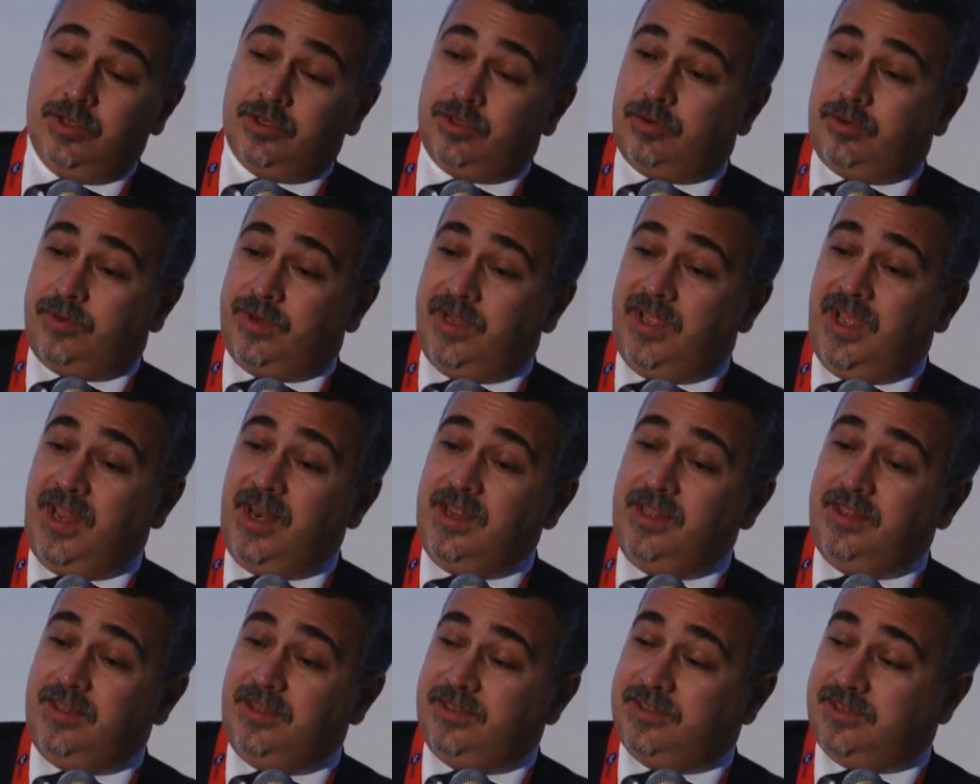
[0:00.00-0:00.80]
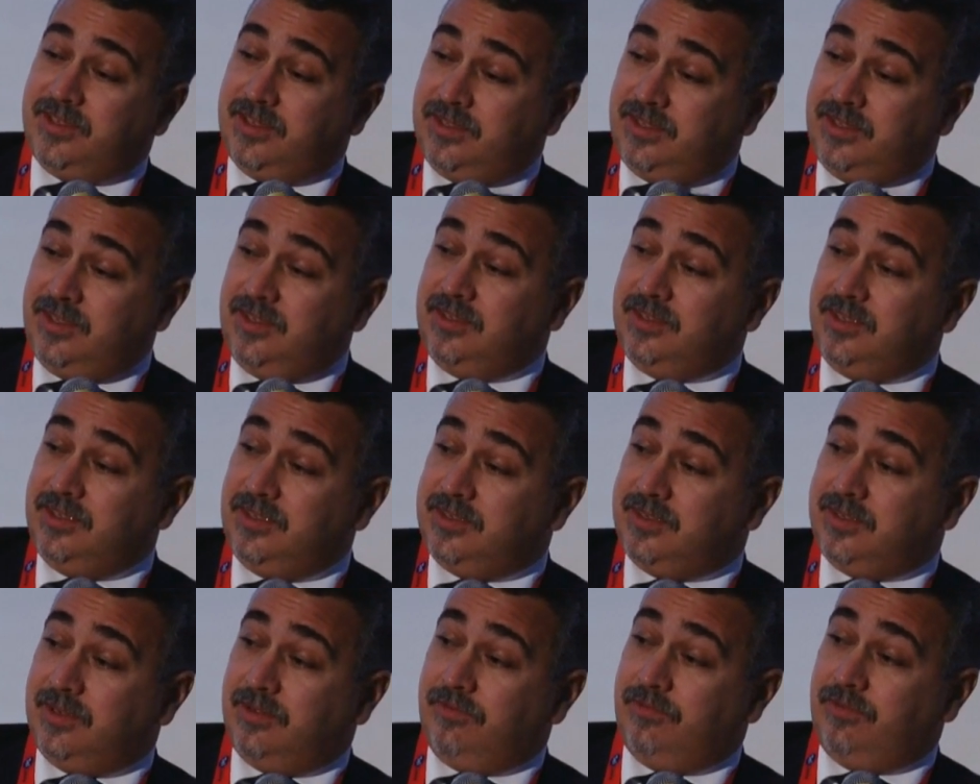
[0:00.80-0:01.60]
The reality is that this is
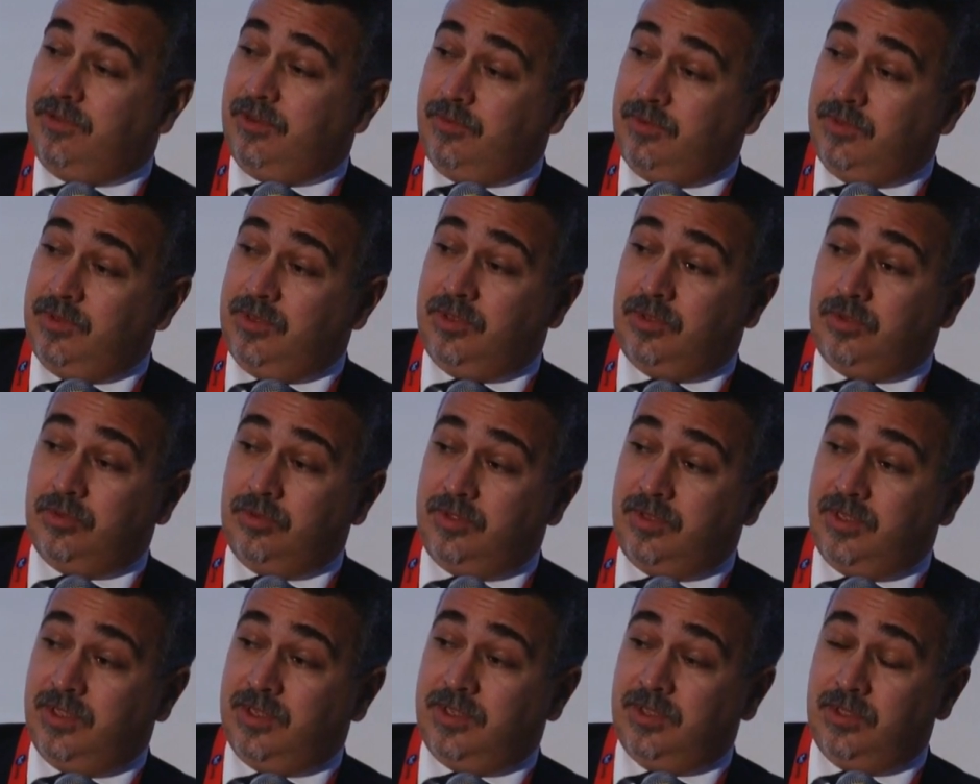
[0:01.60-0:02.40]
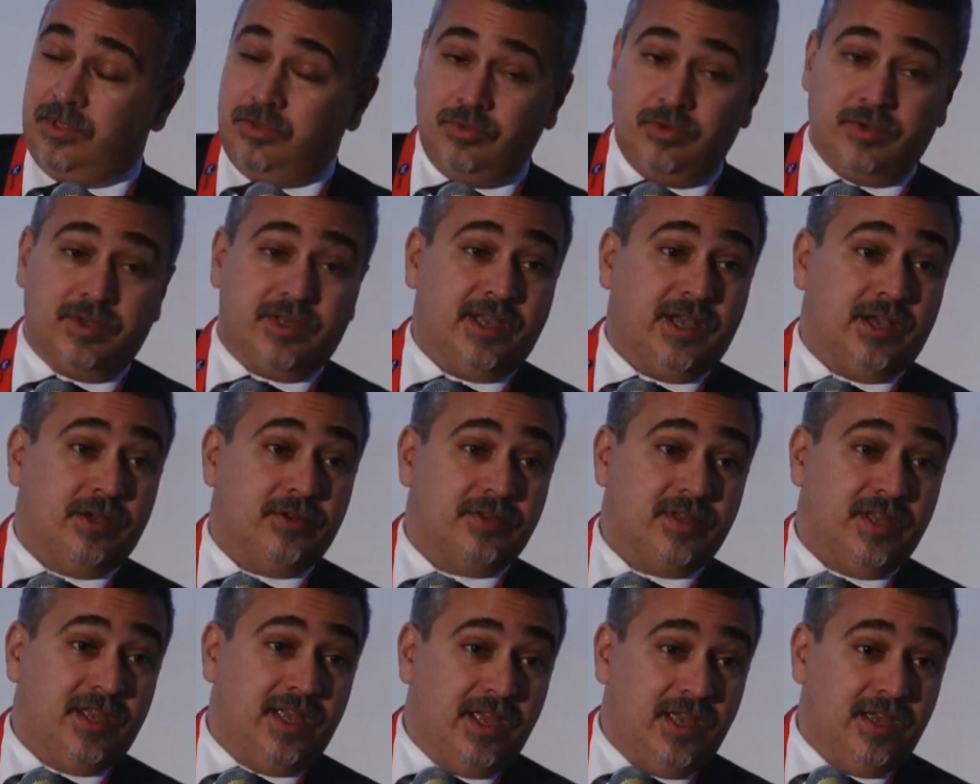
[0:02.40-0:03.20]
something we need to take into
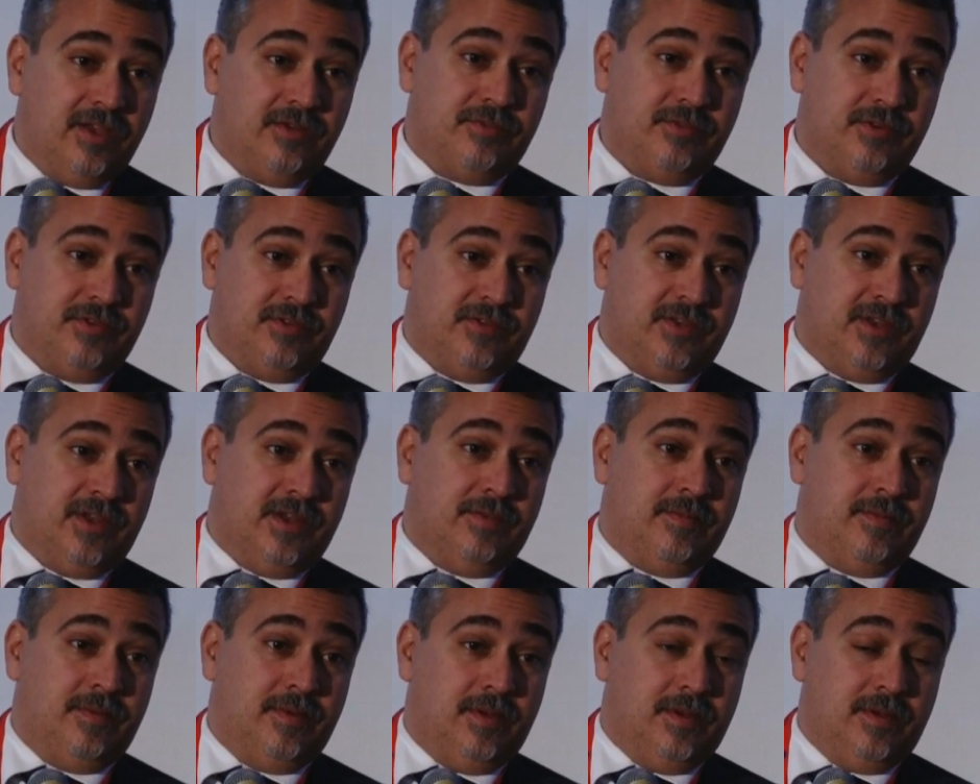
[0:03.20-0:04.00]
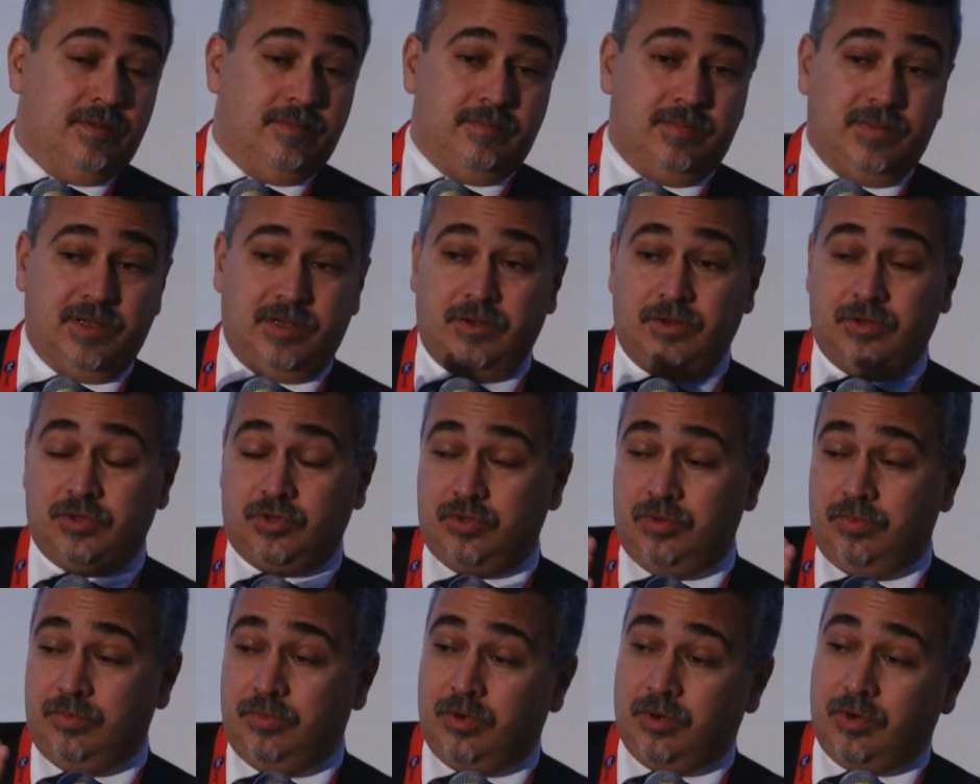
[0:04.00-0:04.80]
account every time, because
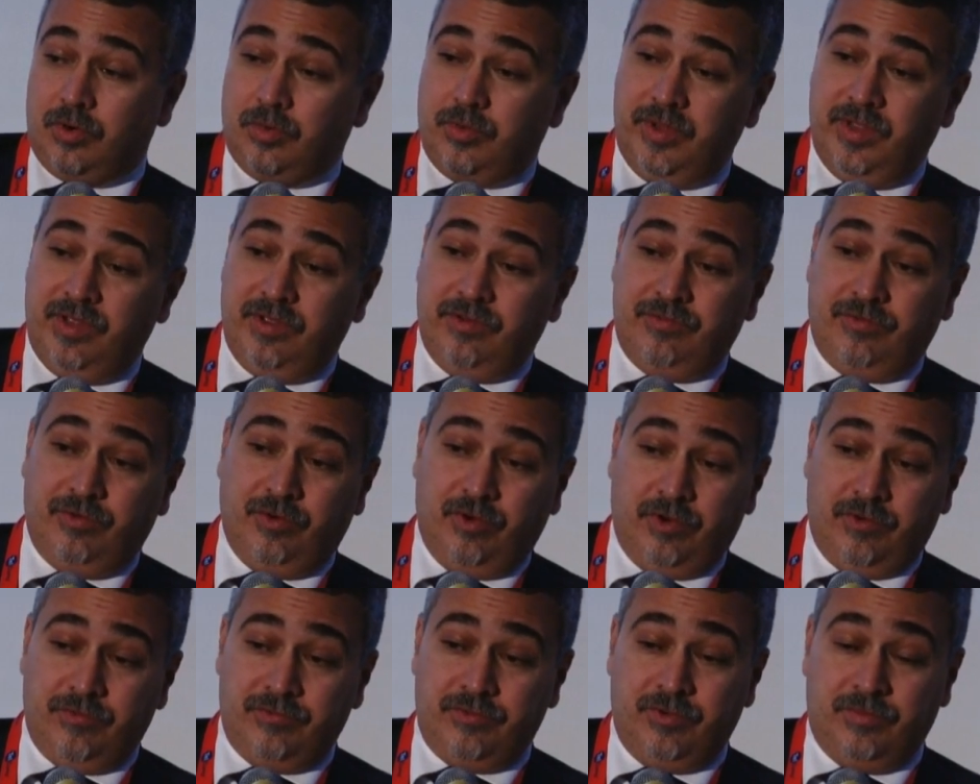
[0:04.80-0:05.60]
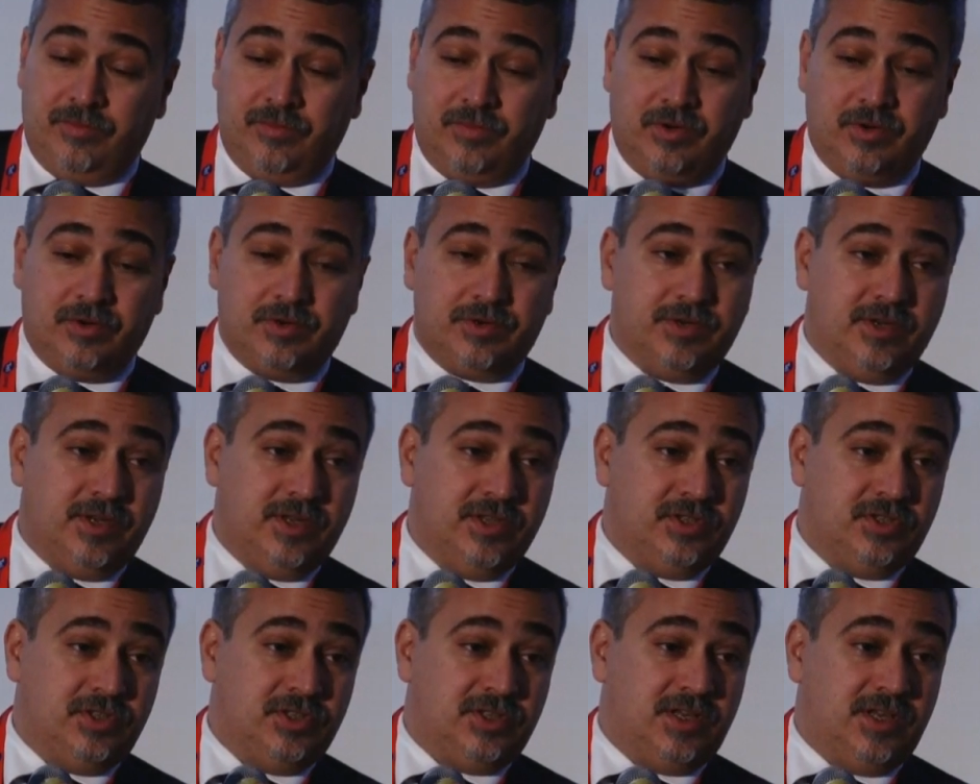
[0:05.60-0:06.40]
the more we evolve, the more the
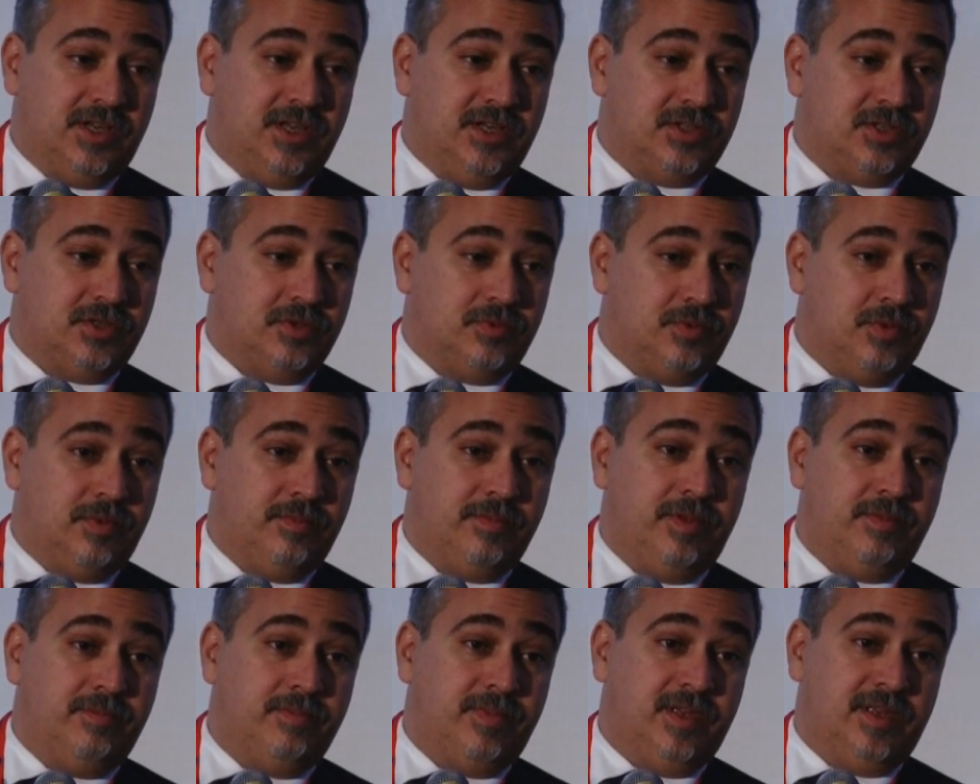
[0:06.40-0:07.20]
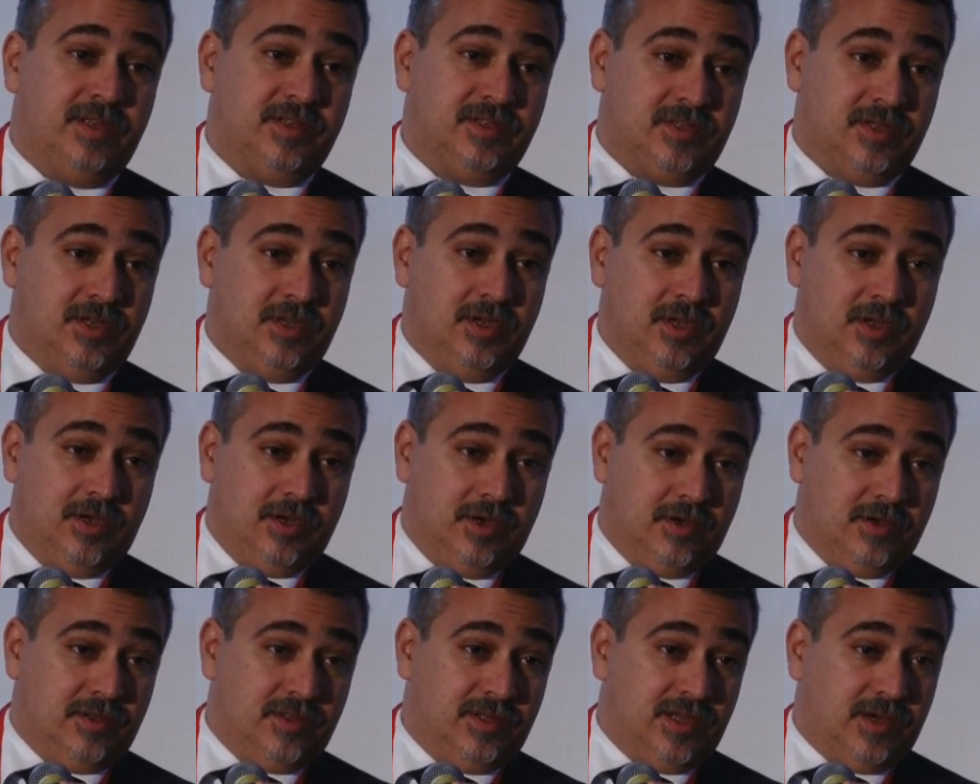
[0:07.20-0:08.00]
legislation will be based
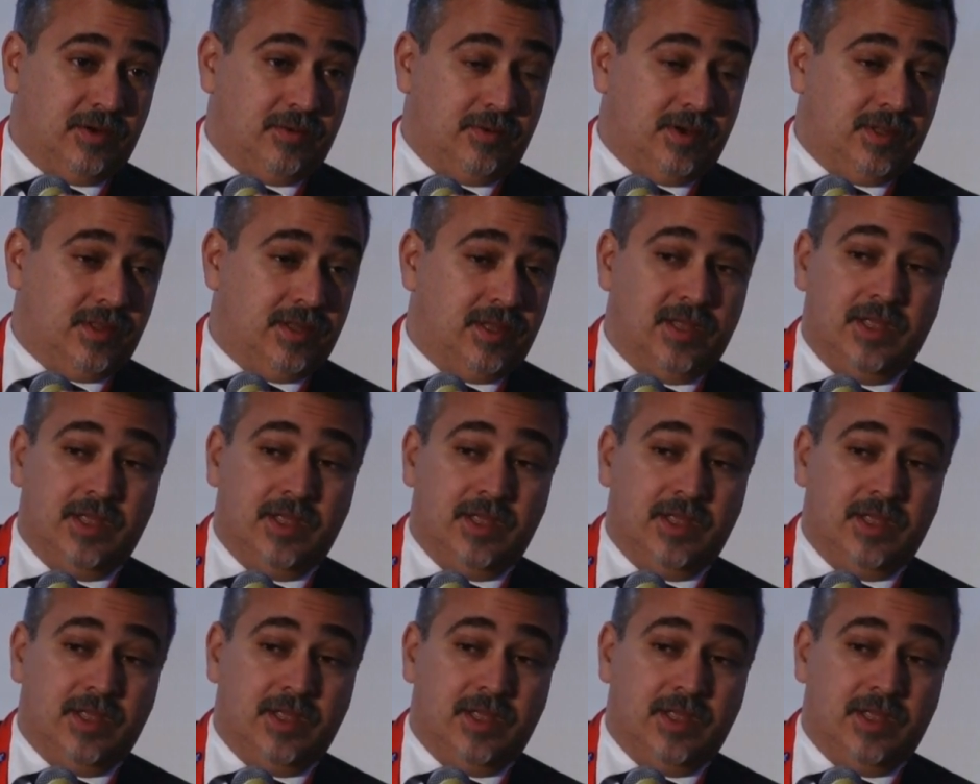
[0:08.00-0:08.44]
on that one.